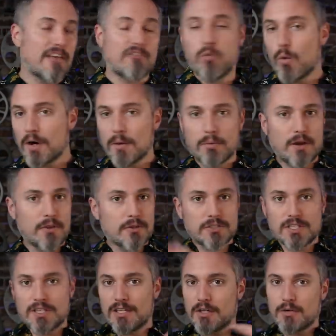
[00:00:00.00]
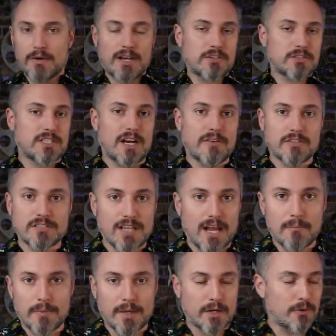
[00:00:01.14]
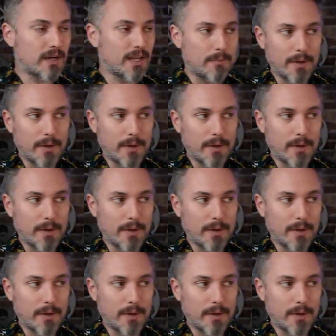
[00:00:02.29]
If Warner Brothers and the creators can ever stop bickering,